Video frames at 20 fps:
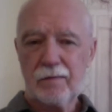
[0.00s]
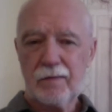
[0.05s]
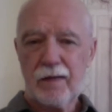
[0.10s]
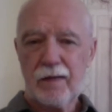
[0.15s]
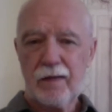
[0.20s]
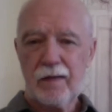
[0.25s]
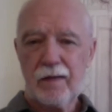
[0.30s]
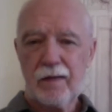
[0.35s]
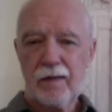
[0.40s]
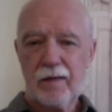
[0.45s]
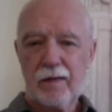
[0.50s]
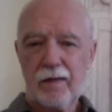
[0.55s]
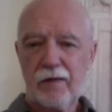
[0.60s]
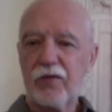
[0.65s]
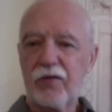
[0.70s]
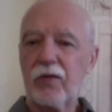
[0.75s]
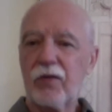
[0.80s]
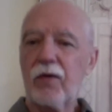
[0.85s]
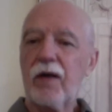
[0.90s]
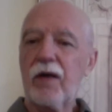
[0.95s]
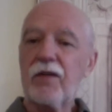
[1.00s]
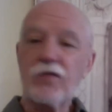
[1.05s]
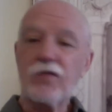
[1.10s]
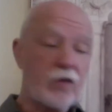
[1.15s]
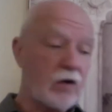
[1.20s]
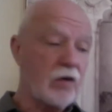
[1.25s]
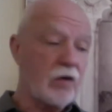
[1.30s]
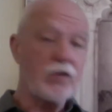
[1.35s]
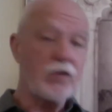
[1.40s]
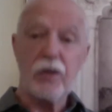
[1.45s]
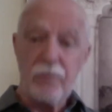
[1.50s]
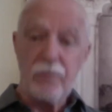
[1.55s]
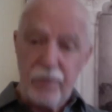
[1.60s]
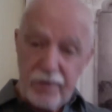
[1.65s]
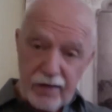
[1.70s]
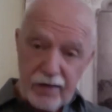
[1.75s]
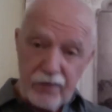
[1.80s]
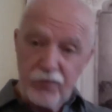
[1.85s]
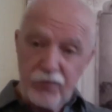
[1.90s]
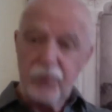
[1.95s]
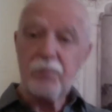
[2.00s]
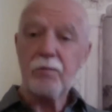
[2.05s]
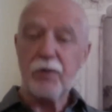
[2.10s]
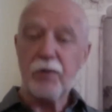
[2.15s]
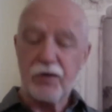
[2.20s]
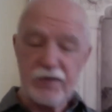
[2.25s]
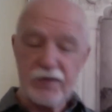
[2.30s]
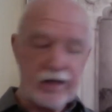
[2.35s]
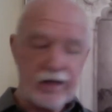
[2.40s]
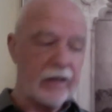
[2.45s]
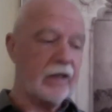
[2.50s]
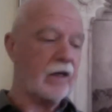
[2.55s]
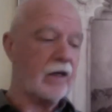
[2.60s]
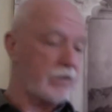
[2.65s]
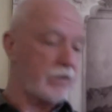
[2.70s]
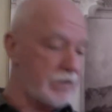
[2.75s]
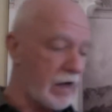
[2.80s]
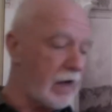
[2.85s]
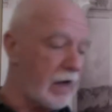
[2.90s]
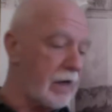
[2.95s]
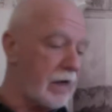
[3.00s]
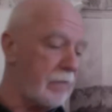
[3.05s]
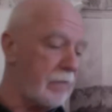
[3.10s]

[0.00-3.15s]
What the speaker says: is the great scourge of this particular time.